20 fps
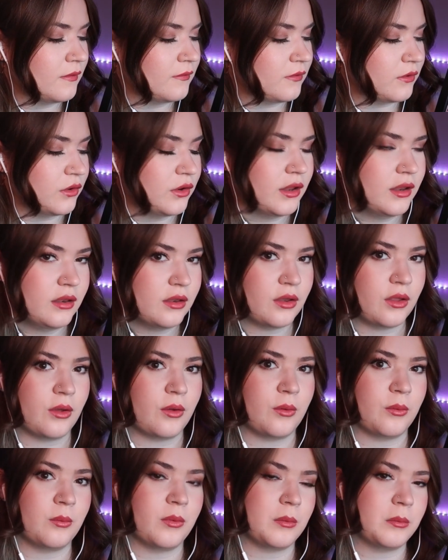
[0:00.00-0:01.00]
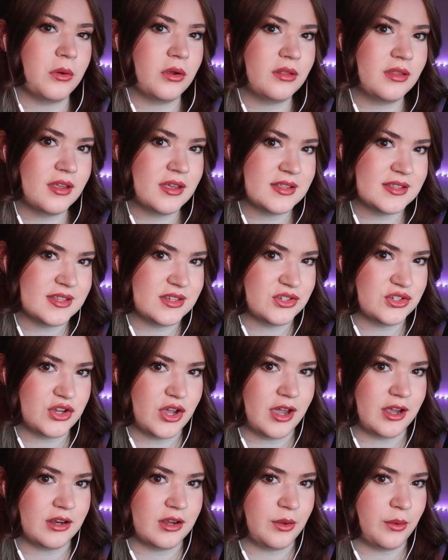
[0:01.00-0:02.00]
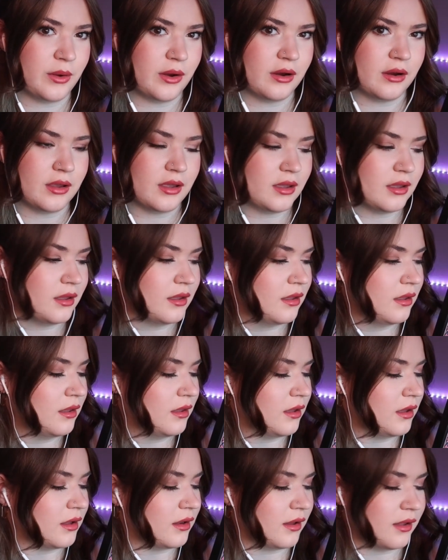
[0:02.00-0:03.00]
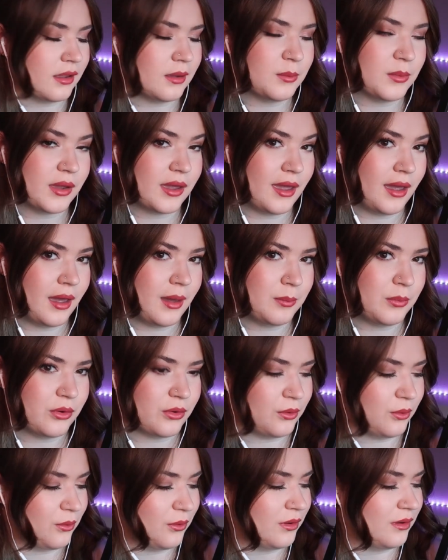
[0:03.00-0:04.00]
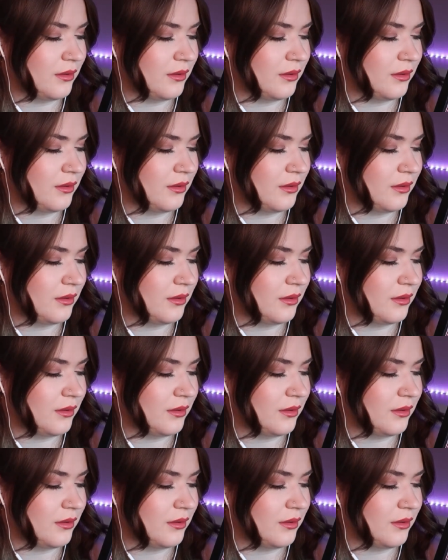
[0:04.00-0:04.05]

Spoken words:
If you didn't know, my birthday's in January, and I am a Capricorn.